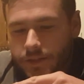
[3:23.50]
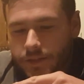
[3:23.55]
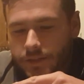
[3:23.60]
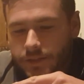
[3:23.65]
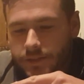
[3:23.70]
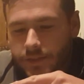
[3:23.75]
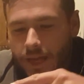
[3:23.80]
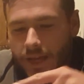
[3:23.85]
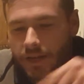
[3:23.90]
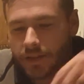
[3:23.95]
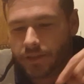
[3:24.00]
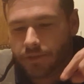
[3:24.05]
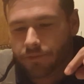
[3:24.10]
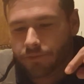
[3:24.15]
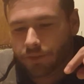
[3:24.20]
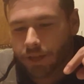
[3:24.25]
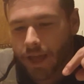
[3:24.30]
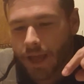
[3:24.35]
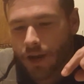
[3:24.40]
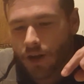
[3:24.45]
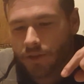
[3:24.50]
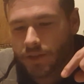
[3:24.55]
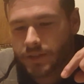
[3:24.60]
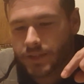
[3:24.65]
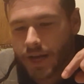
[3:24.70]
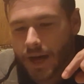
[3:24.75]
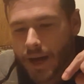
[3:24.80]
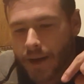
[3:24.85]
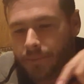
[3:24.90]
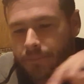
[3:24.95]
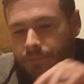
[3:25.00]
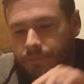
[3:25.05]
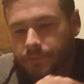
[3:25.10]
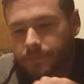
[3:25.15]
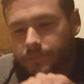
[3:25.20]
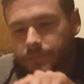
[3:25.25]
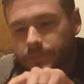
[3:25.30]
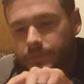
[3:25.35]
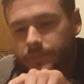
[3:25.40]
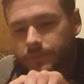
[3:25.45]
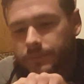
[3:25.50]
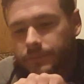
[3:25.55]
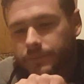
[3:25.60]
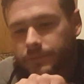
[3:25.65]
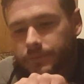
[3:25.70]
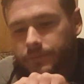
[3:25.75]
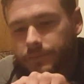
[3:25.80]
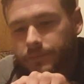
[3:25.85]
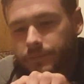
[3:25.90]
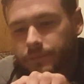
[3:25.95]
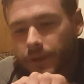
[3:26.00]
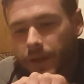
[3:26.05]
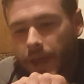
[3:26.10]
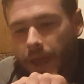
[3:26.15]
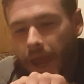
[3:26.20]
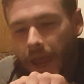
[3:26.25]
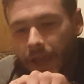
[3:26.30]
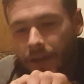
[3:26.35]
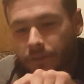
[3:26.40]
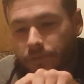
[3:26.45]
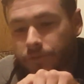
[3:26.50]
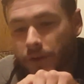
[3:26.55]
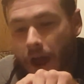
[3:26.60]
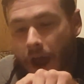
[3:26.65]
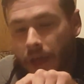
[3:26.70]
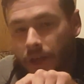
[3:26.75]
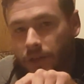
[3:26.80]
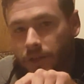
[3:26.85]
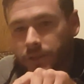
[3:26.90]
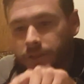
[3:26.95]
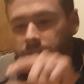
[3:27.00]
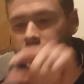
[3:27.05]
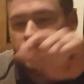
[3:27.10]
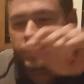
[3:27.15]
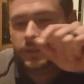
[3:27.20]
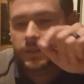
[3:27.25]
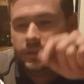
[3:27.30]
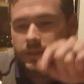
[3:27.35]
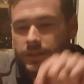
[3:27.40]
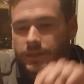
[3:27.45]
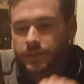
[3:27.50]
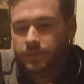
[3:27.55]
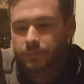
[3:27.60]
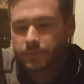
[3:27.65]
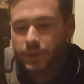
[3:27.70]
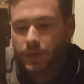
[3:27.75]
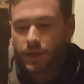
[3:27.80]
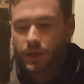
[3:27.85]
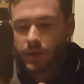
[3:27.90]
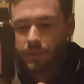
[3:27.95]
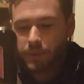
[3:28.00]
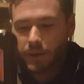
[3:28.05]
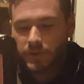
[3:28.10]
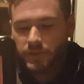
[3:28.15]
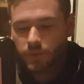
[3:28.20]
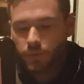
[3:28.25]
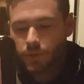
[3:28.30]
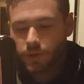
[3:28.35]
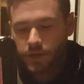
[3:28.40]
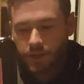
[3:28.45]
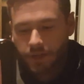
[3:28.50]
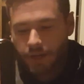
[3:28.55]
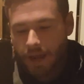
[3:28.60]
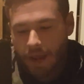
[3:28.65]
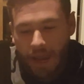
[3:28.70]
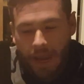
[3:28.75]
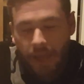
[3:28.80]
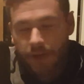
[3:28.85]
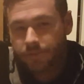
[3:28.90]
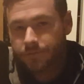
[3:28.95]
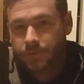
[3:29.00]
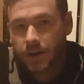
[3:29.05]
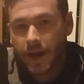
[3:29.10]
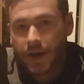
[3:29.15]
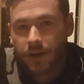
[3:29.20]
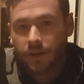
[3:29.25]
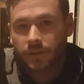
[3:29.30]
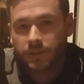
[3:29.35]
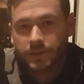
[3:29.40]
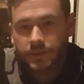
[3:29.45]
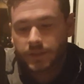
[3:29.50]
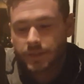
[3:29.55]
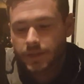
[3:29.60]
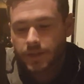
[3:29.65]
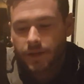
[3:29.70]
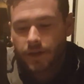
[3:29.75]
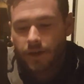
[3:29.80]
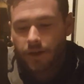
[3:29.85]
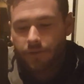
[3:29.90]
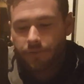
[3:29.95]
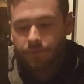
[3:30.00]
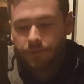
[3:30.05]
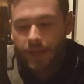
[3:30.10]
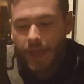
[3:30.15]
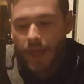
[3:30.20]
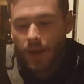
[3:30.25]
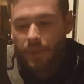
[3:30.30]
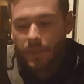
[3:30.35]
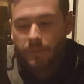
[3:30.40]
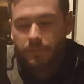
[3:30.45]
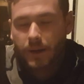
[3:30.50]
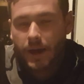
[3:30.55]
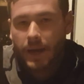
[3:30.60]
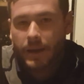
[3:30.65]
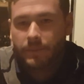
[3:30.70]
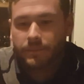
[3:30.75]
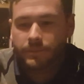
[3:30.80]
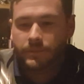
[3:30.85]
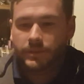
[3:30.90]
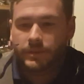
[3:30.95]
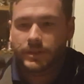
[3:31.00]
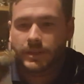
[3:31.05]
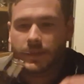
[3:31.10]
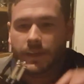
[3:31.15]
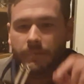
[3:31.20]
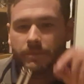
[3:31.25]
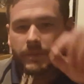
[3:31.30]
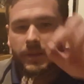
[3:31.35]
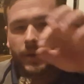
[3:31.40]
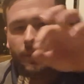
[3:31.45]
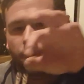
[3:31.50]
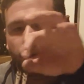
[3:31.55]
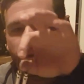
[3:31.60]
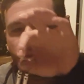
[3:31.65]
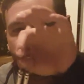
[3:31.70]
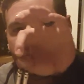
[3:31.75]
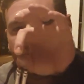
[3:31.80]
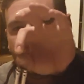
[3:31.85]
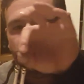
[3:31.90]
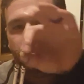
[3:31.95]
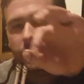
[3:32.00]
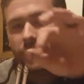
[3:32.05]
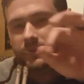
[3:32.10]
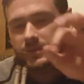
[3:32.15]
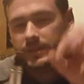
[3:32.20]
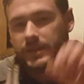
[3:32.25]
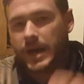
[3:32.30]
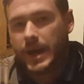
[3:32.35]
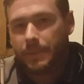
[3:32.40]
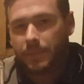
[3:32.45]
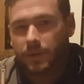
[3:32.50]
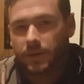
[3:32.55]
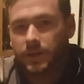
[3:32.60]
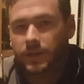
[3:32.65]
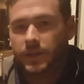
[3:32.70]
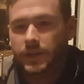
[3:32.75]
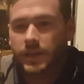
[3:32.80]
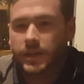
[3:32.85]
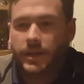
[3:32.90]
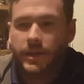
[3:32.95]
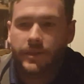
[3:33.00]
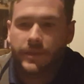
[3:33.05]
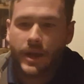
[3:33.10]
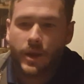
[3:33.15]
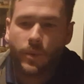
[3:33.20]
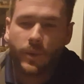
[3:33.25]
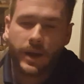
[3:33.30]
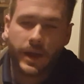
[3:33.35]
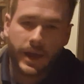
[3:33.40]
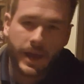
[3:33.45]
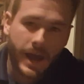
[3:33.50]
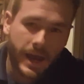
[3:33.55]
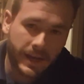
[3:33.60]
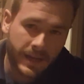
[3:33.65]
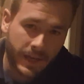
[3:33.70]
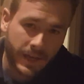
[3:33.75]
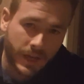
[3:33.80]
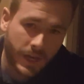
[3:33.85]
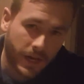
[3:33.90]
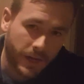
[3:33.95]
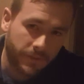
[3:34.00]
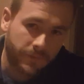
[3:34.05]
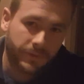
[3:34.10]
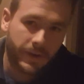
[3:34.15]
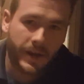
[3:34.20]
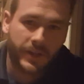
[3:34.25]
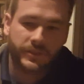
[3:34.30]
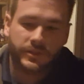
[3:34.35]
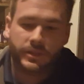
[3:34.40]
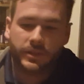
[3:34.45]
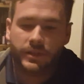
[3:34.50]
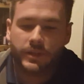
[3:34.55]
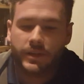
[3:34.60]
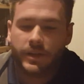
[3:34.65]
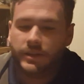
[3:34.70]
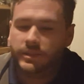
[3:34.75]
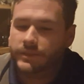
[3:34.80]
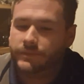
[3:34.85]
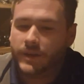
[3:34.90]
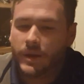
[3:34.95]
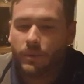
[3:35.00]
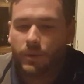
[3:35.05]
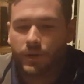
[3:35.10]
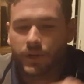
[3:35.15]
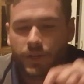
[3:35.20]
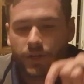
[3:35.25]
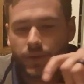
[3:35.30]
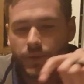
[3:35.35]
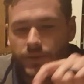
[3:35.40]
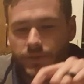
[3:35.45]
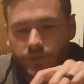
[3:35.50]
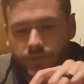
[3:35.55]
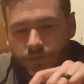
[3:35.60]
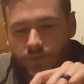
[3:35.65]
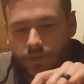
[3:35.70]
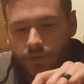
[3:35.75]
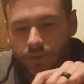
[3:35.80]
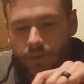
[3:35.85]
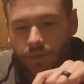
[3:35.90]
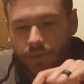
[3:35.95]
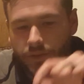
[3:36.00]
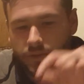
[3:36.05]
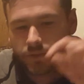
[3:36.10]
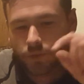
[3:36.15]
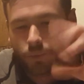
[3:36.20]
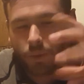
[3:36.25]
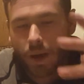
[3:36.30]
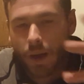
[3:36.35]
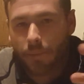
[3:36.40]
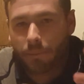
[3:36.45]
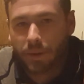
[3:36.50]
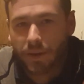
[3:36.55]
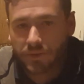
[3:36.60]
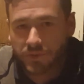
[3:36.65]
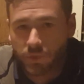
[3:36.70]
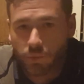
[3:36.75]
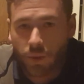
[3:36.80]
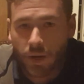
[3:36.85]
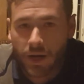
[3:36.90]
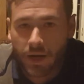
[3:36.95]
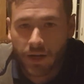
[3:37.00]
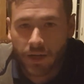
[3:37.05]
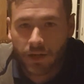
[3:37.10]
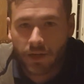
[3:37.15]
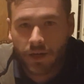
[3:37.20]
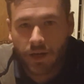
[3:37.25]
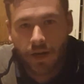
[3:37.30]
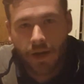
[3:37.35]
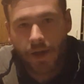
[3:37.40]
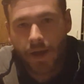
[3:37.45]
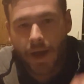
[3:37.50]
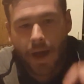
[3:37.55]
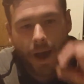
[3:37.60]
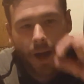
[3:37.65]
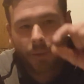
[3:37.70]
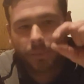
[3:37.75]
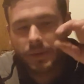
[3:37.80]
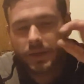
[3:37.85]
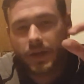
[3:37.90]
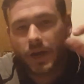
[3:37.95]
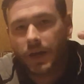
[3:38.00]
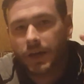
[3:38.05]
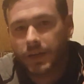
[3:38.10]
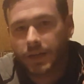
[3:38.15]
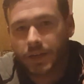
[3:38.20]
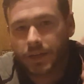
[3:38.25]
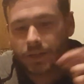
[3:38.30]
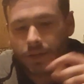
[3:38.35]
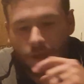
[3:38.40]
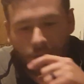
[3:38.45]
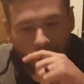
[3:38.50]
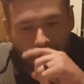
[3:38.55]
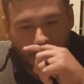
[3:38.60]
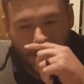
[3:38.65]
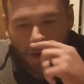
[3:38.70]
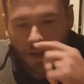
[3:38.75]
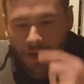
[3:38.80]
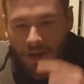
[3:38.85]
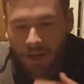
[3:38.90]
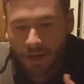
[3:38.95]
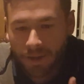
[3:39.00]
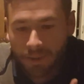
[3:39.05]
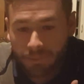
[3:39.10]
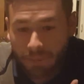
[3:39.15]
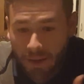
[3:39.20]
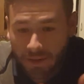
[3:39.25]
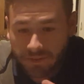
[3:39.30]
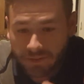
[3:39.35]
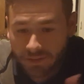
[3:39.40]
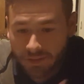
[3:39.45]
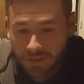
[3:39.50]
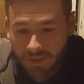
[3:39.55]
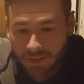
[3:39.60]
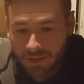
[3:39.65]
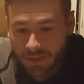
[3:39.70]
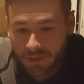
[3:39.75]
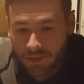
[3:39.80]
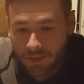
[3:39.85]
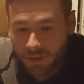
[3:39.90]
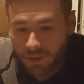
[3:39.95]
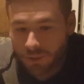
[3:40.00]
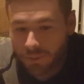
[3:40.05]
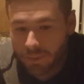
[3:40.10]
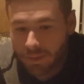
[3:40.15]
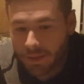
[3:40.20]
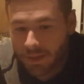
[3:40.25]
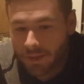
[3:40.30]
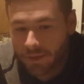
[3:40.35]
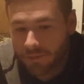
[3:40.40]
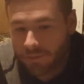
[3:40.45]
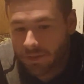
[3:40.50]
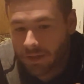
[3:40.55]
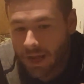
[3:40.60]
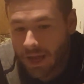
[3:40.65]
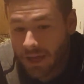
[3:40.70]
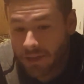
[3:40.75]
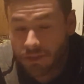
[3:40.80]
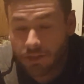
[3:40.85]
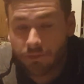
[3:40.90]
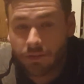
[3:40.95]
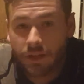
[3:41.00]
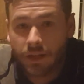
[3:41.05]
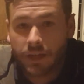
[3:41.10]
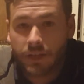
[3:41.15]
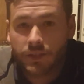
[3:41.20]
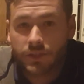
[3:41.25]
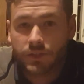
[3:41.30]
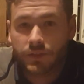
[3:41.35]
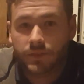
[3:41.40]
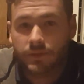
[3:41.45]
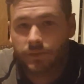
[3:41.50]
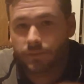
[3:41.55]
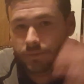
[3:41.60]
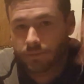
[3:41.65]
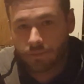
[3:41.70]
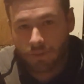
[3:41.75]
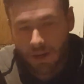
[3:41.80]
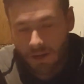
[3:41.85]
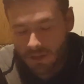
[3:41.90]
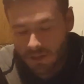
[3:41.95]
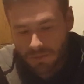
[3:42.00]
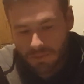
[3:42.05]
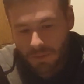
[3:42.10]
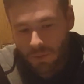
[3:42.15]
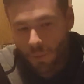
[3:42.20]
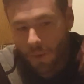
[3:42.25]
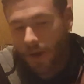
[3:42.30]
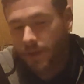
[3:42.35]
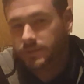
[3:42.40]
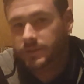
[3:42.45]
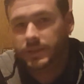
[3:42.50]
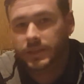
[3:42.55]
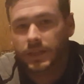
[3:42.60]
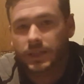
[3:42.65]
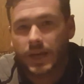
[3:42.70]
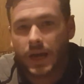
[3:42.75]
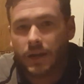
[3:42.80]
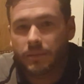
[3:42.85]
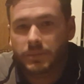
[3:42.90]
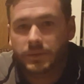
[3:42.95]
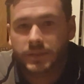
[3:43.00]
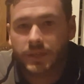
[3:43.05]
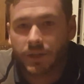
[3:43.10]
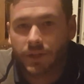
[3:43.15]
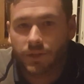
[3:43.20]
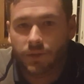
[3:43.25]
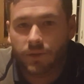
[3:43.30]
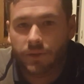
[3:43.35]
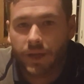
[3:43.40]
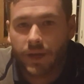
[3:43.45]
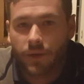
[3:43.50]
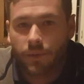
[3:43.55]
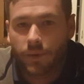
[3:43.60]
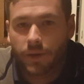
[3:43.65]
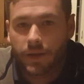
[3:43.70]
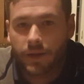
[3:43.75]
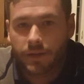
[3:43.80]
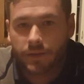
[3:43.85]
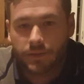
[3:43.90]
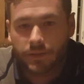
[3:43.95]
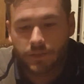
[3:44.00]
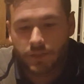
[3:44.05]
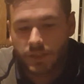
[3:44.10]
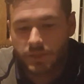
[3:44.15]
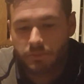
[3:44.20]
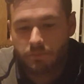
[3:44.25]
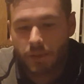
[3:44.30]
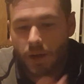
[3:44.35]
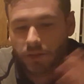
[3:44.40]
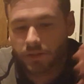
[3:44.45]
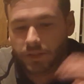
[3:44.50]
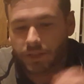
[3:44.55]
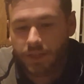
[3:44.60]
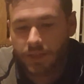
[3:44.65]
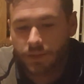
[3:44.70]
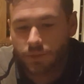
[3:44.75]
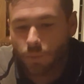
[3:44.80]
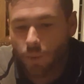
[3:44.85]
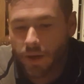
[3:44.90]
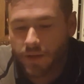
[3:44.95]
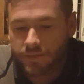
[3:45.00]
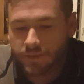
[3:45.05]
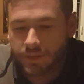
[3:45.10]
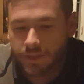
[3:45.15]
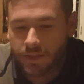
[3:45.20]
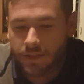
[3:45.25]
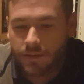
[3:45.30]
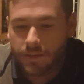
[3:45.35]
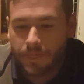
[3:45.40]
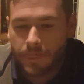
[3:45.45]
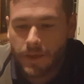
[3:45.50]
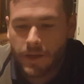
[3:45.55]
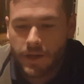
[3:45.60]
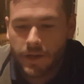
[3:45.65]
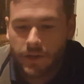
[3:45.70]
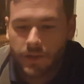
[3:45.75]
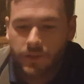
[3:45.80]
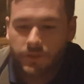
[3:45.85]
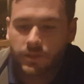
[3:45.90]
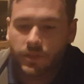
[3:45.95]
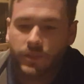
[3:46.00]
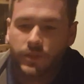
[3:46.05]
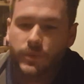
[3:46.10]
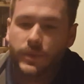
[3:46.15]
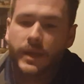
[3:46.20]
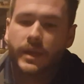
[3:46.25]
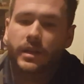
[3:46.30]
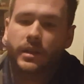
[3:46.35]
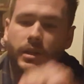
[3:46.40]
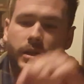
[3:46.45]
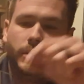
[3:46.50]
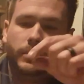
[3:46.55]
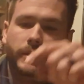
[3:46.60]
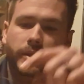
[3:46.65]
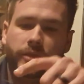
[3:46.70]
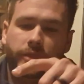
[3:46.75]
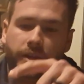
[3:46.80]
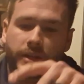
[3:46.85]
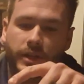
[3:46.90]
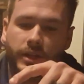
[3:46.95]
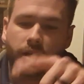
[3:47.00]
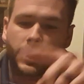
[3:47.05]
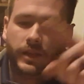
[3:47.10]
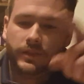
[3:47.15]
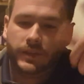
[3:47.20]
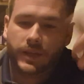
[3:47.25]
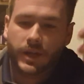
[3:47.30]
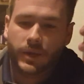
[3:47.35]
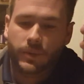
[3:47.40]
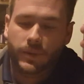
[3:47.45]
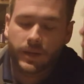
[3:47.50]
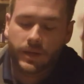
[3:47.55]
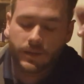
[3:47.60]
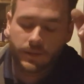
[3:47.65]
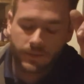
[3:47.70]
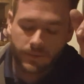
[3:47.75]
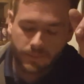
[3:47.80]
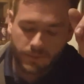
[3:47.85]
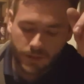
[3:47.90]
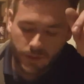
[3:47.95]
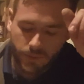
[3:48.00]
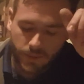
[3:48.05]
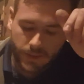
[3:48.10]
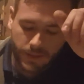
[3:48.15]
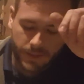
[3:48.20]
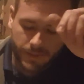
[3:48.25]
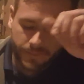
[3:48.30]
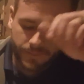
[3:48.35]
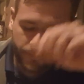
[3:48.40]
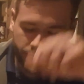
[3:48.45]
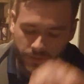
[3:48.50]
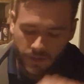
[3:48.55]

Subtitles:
sanded the flat on the top, hand filed, put it on a piece of wood, and I hand filed a flat on the bottom to give me a real thin piece of copper. That way I can cut faster, because if I were to use this round piece of wire, I'll be cutting basically a little bit of 1/8 of an inch. I'd just be wasting a lot of material that way, just melting it, wasting it. So you get a little bit thinner cut that way doing it.